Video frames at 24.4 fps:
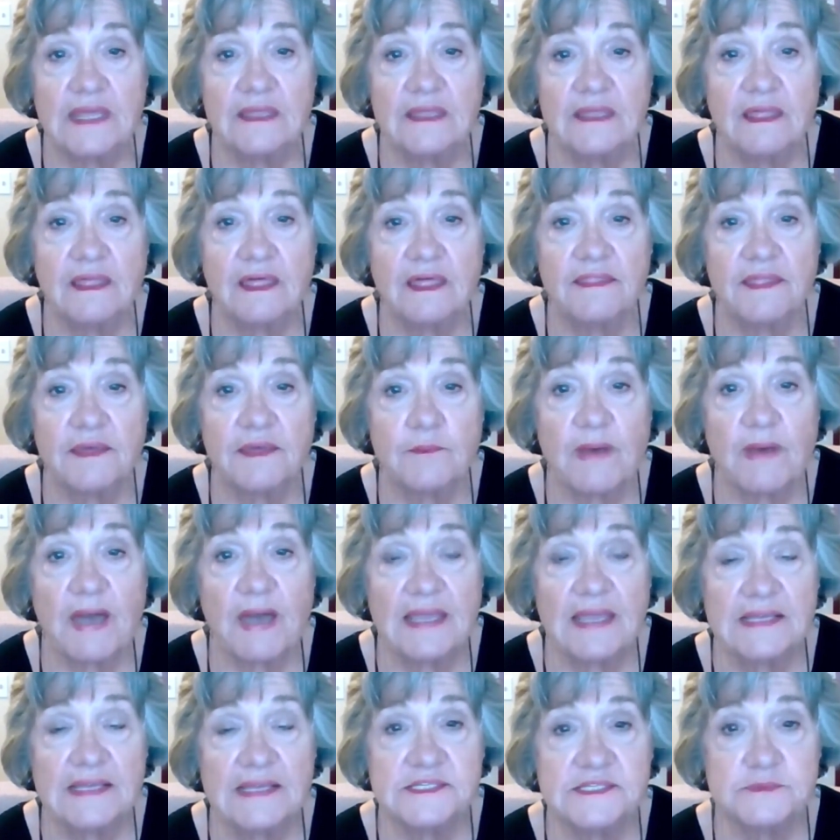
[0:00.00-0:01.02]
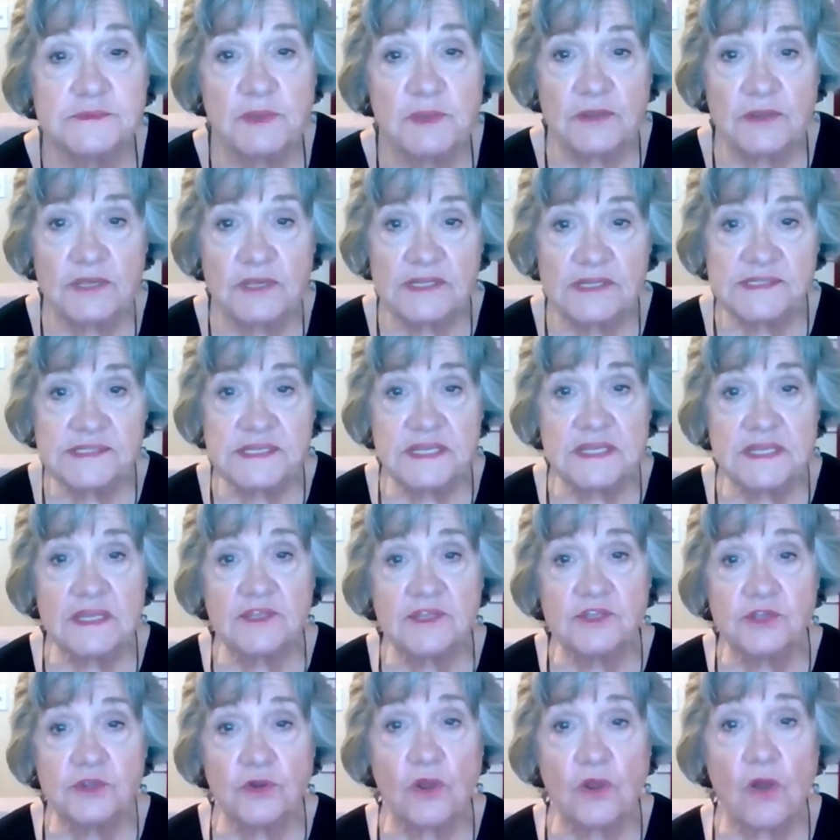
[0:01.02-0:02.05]
meaning that by
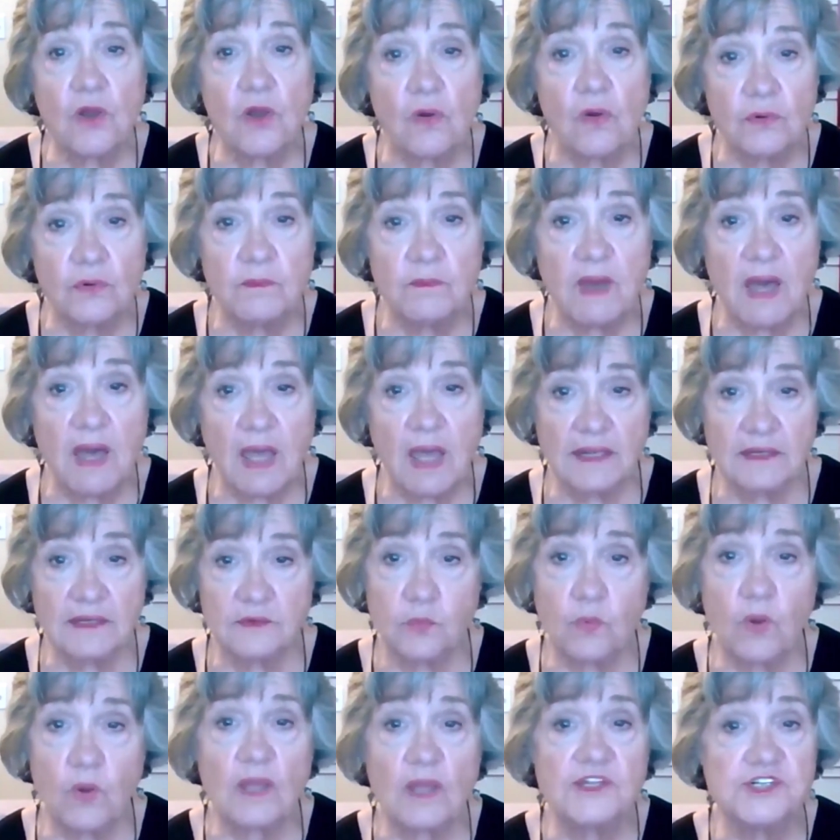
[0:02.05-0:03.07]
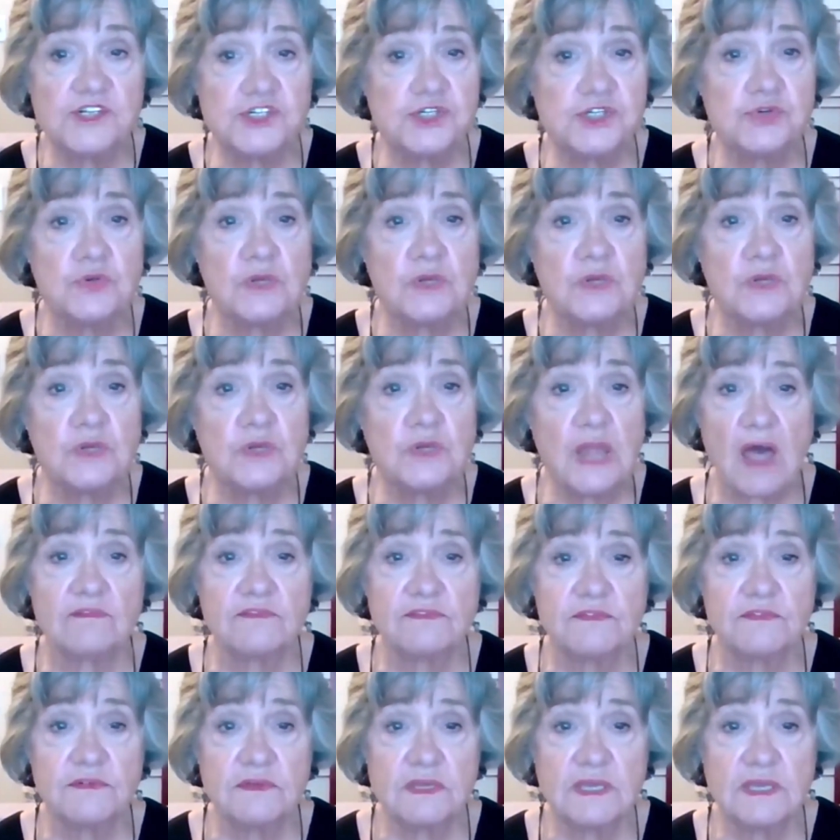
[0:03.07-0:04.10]
experiencing in your own mind what you
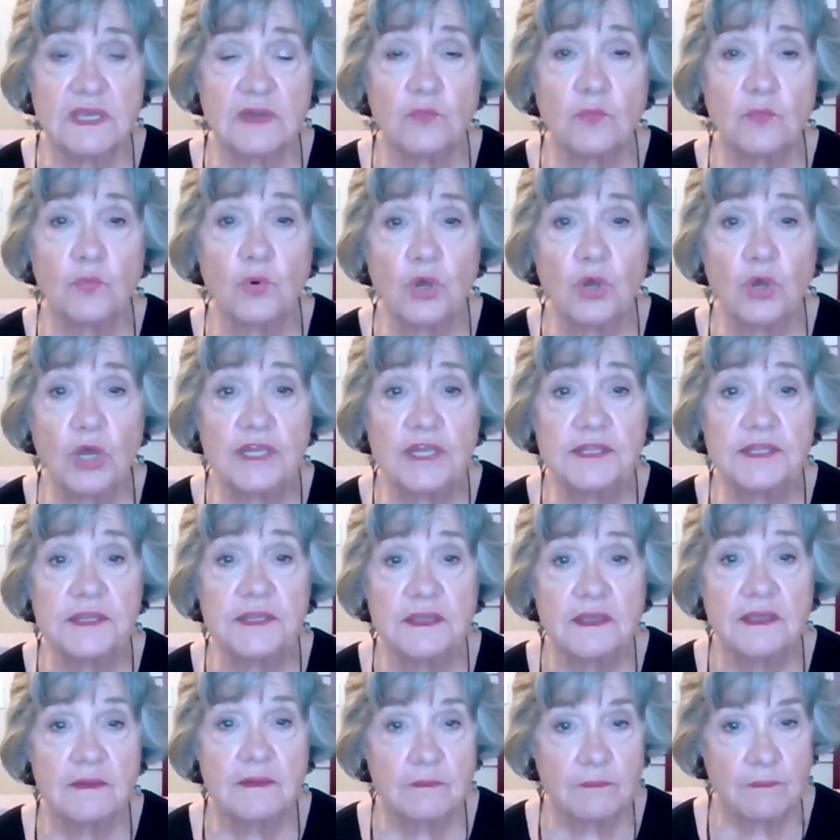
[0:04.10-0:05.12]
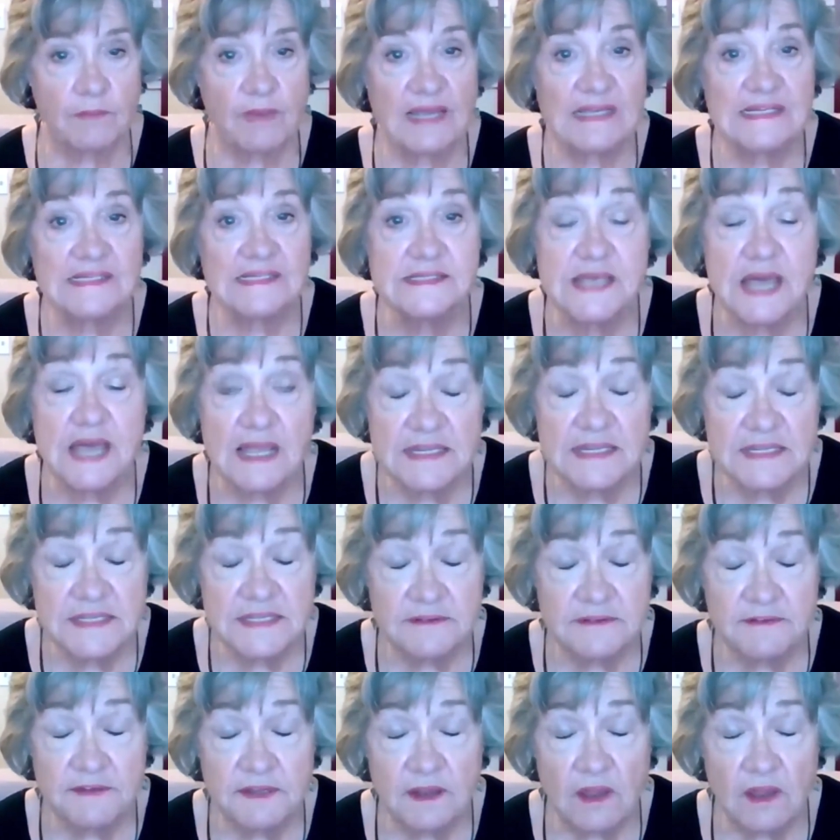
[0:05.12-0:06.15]
love, it would, by
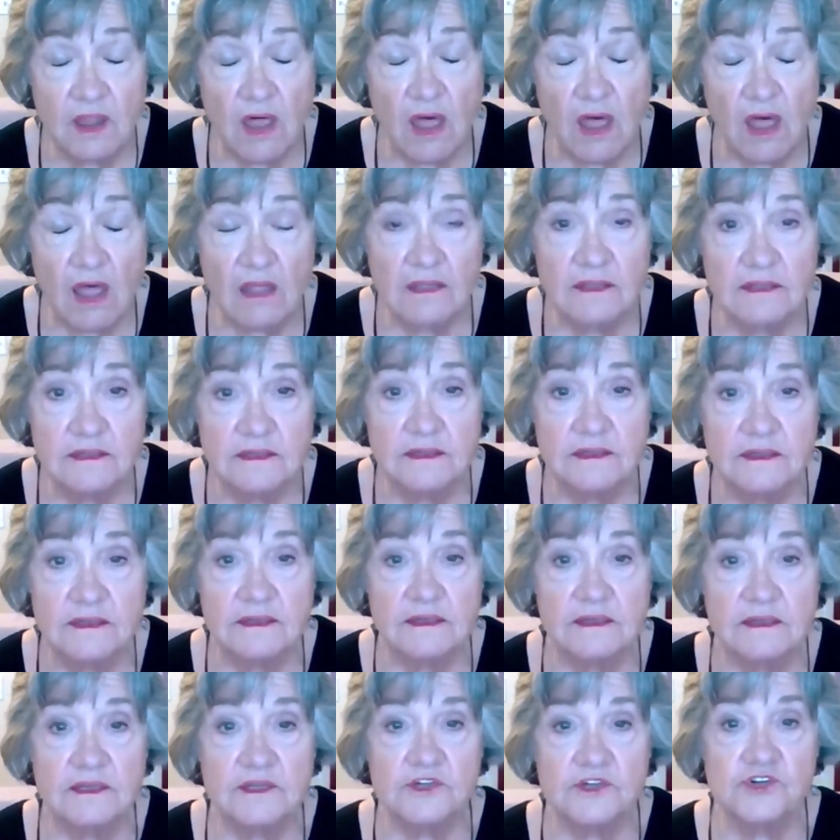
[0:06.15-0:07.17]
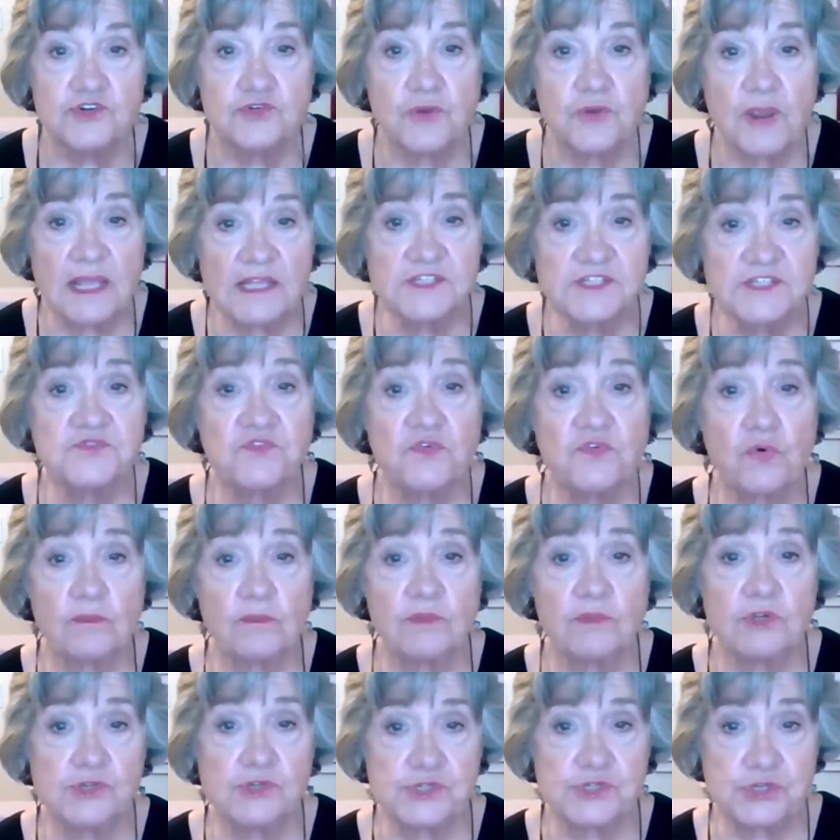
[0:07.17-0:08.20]
scientific law,
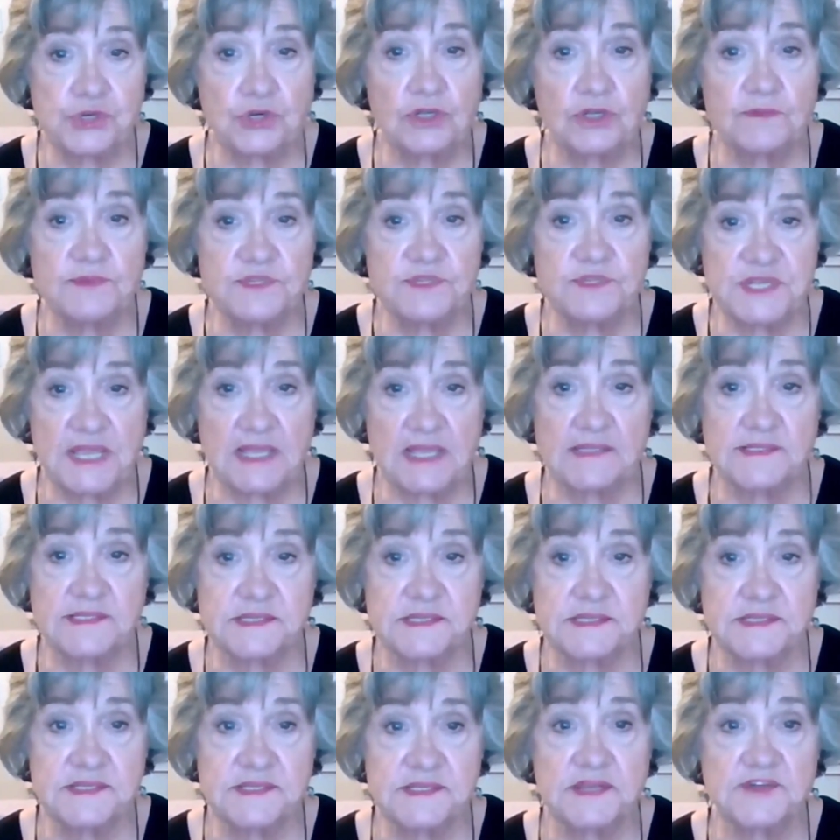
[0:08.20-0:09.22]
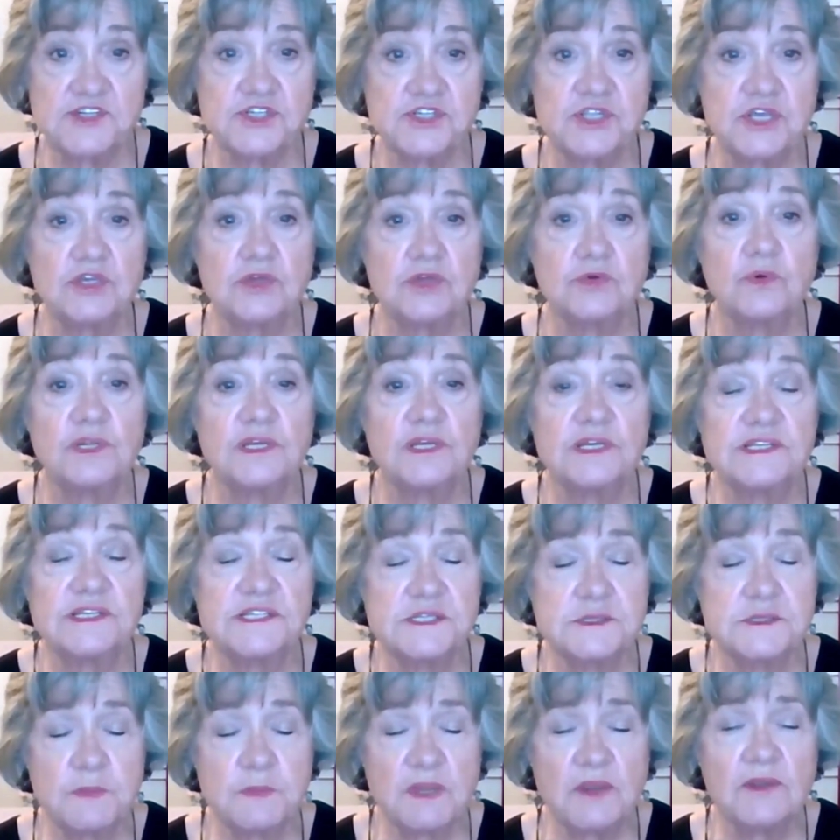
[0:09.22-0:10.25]
transform your circumstances such that you would
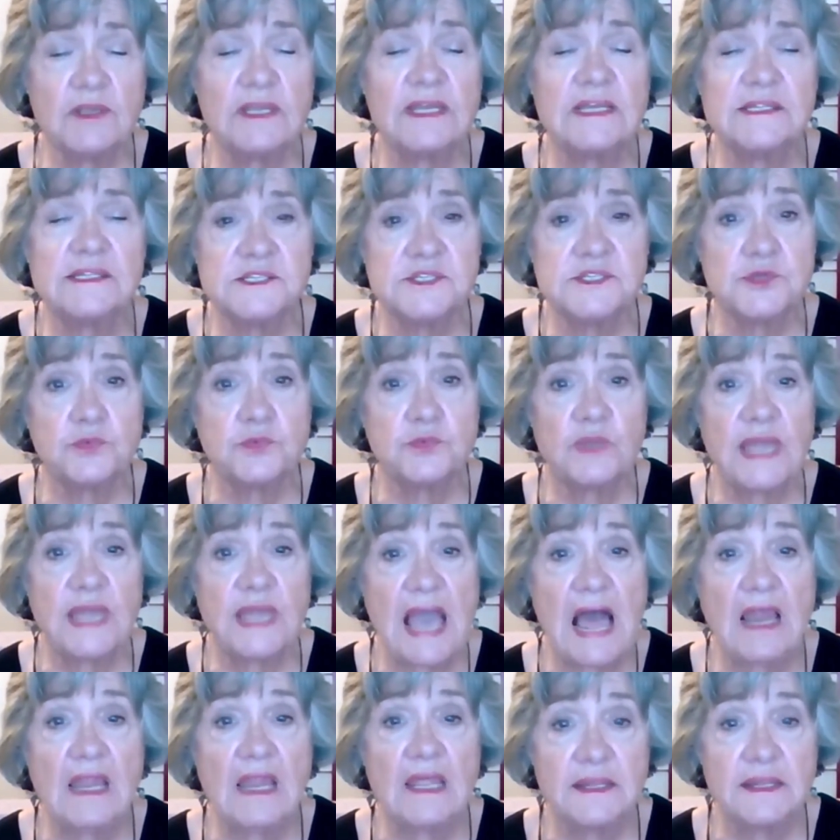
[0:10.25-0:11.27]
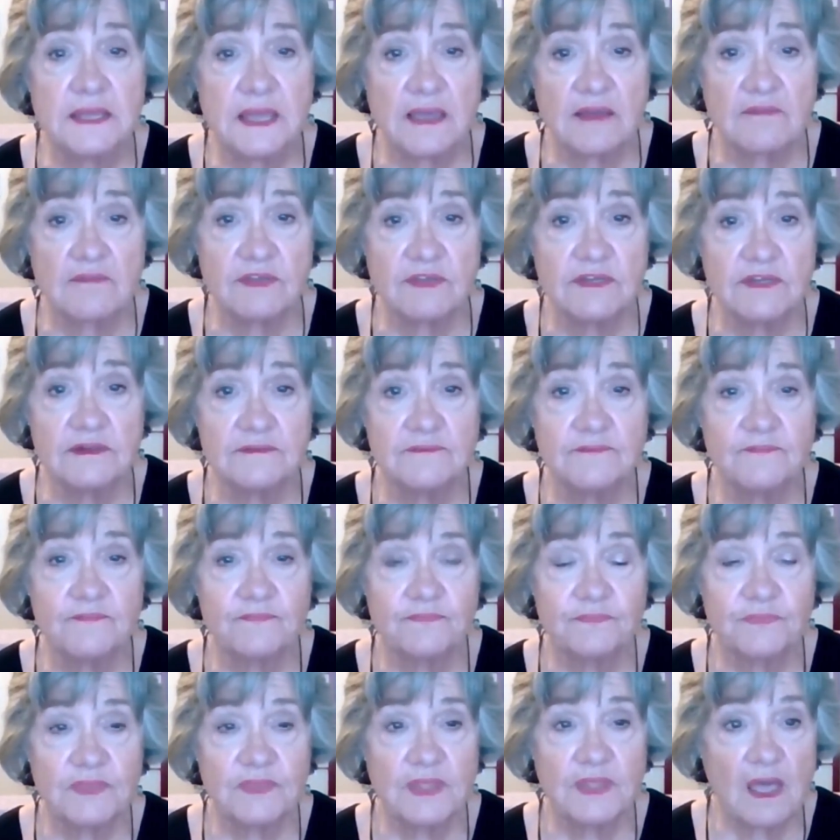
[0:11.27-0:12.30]
experience the reality of it,
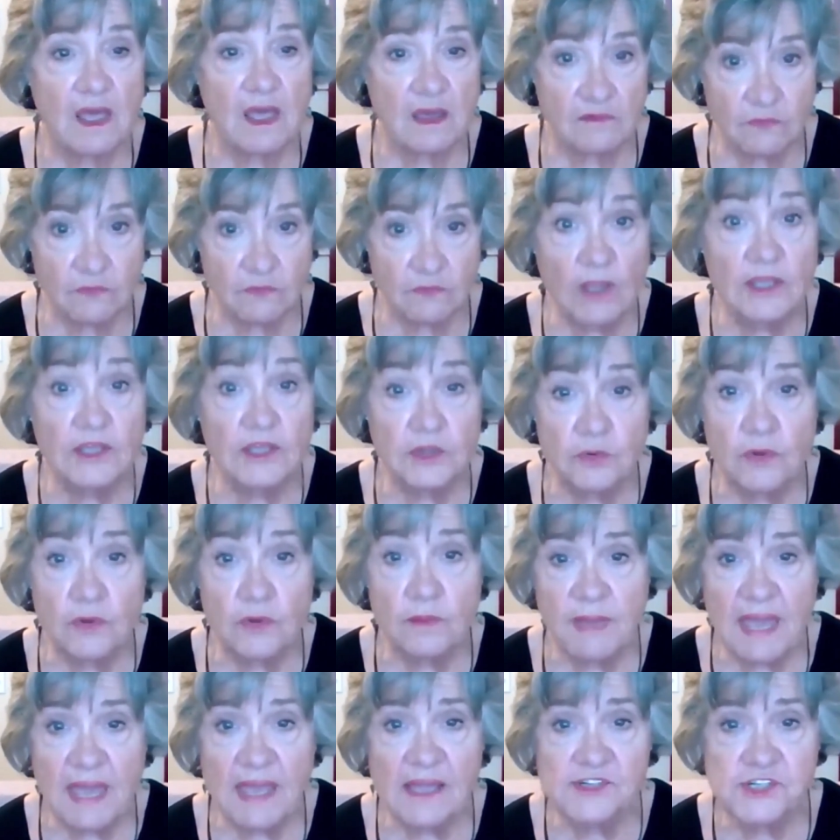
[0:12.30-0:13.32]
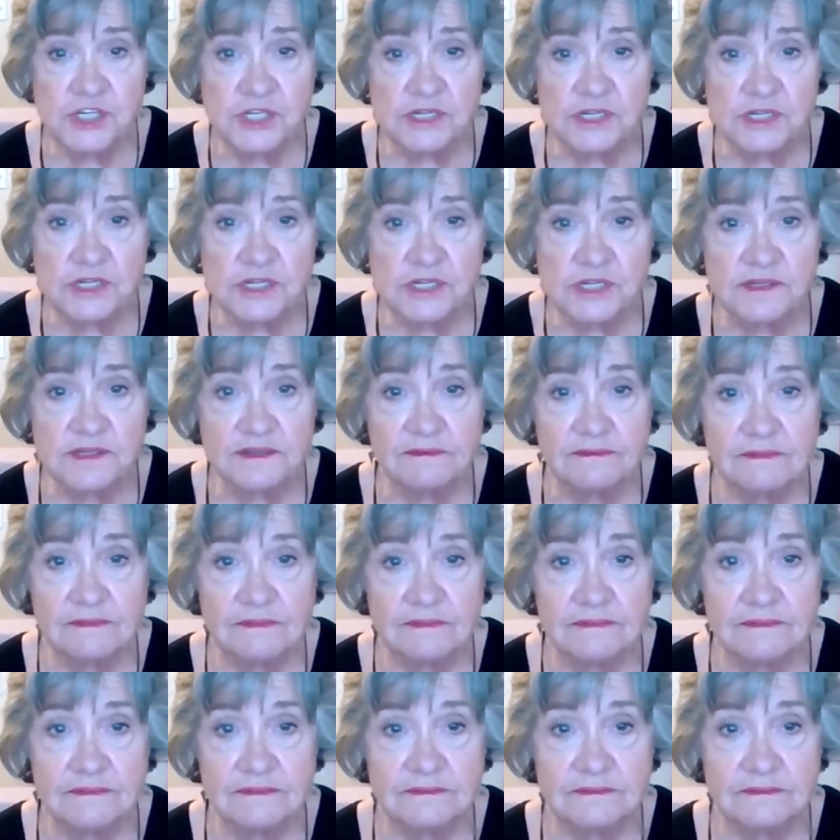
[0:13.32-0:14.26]
of what you imagined.